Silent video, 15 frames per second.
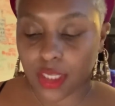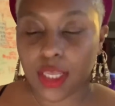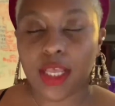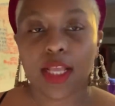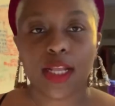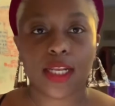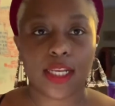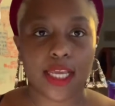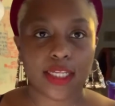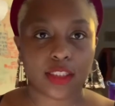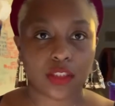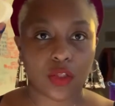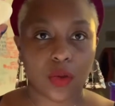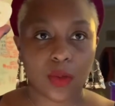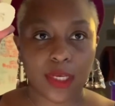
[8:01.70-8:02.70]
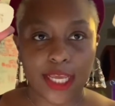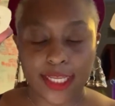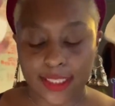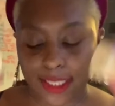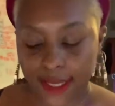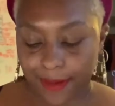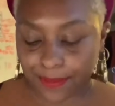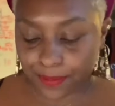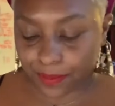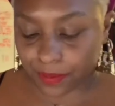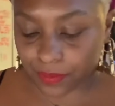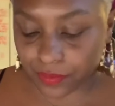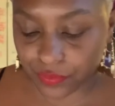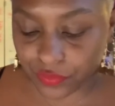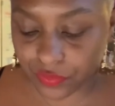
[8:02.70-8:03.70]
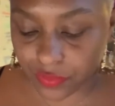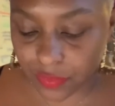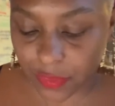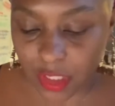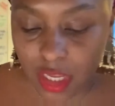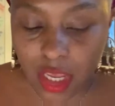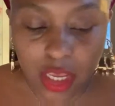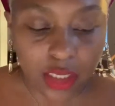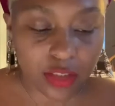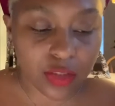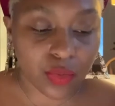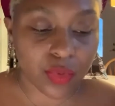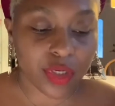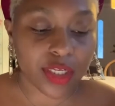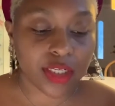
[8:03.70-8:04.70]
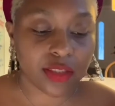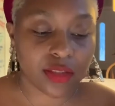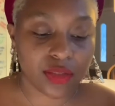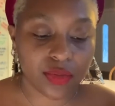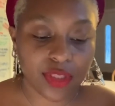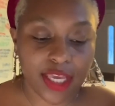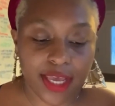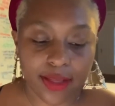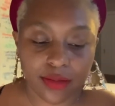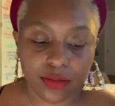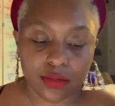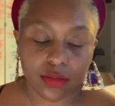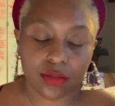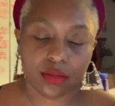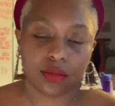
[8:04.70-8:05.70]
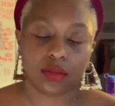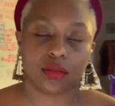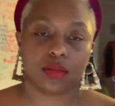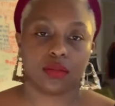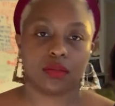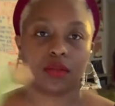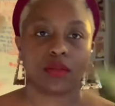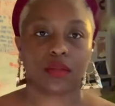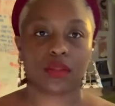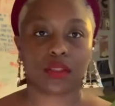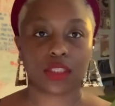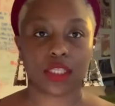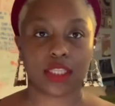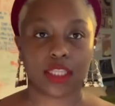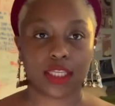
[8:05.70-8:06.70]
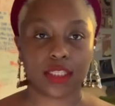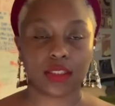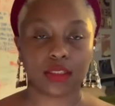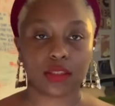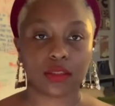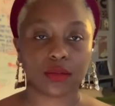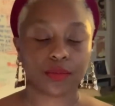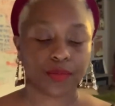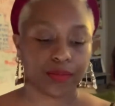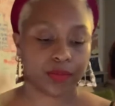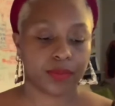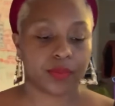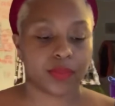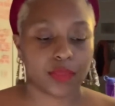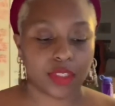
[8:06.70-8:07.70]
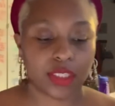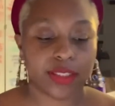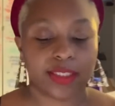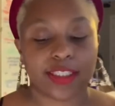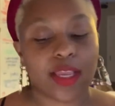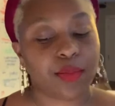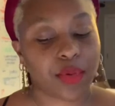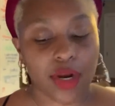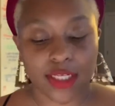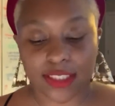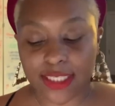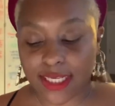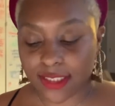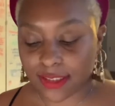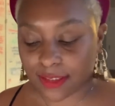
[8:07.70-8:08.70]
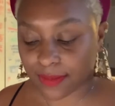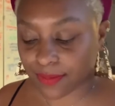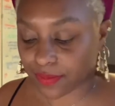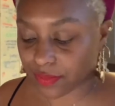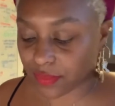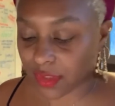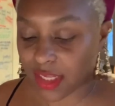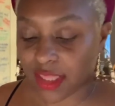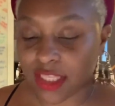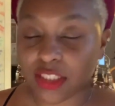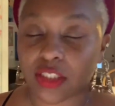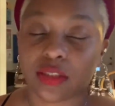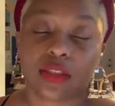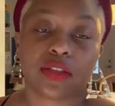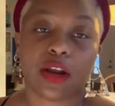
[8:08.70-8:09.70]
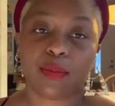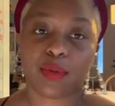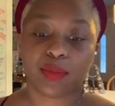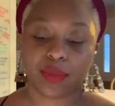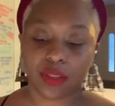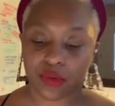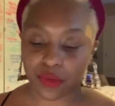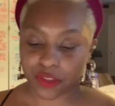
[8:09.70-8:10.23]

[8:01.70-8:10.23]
Like so, like that. So we're gonna do that to these. Same process, and then just drop them in the oil.